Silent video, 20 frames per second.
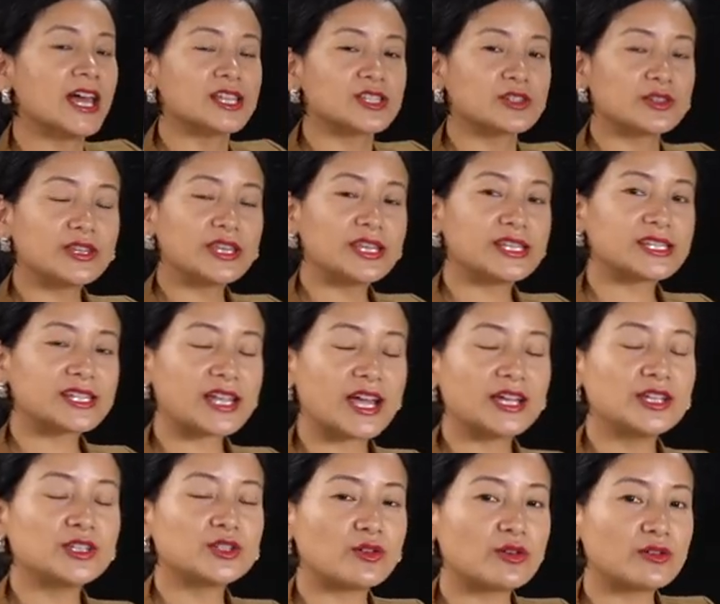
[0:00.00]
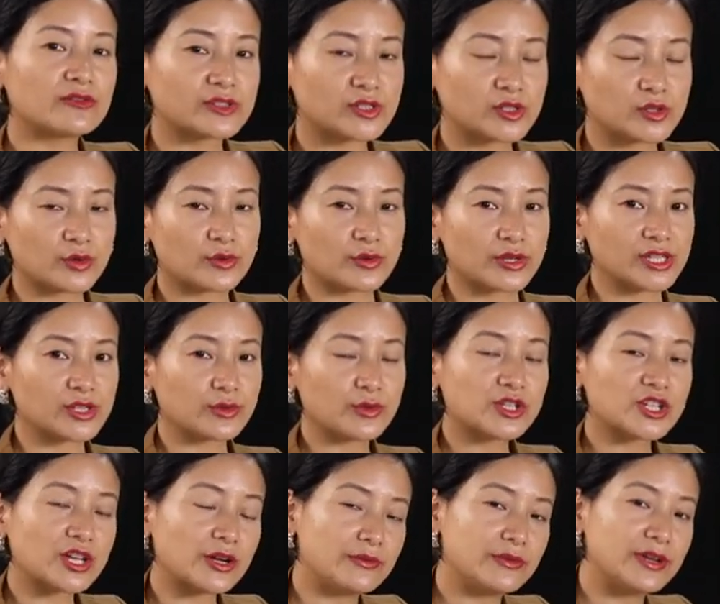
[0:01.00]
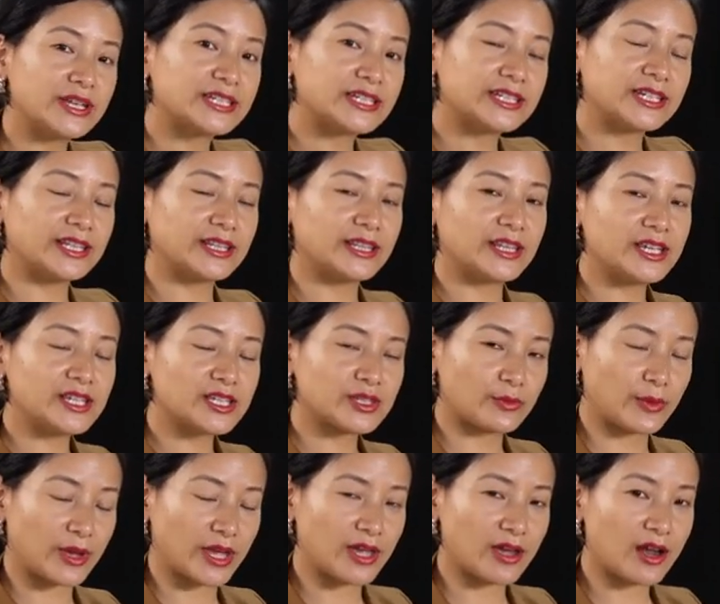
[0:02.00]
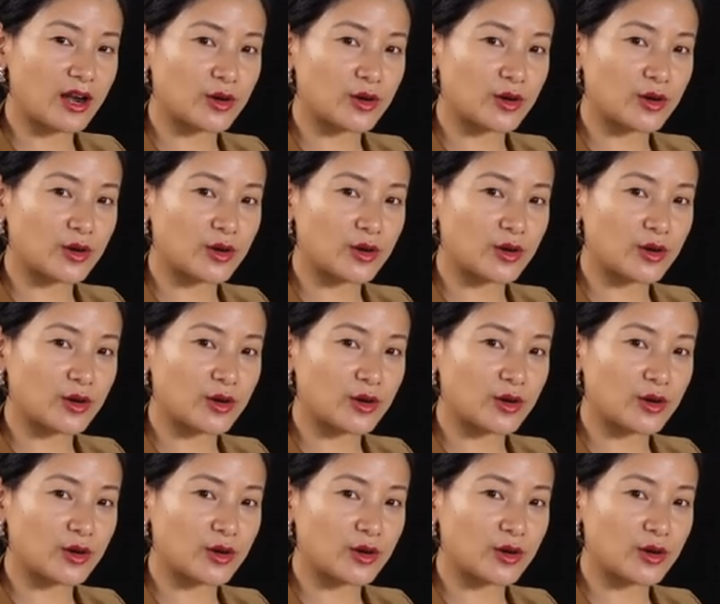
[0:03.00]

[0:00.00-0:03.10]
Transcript: So these kind of stories which are written in this way